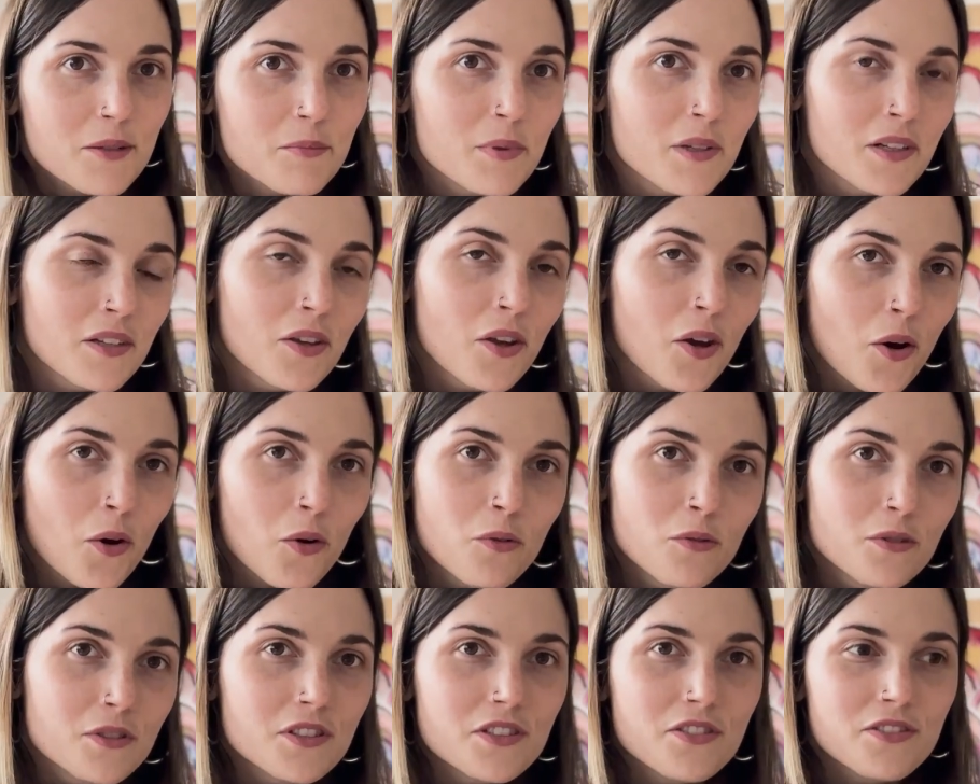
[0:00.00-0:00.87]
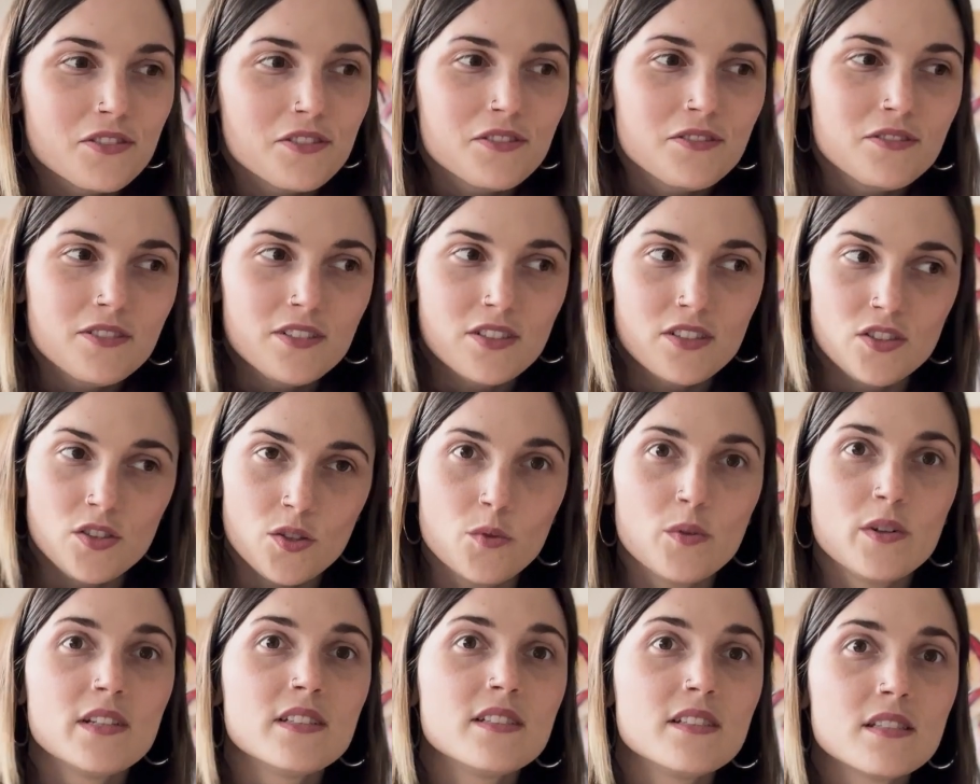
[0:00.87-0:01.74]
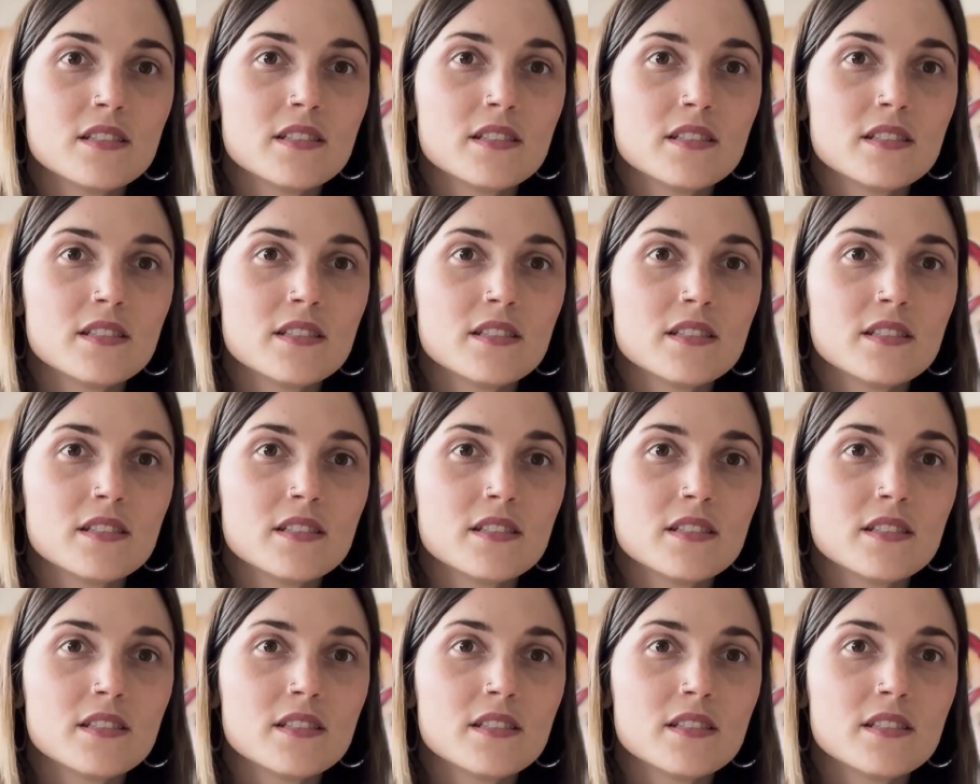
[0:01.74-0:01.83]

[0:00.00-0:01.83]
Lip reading: up and go to do it,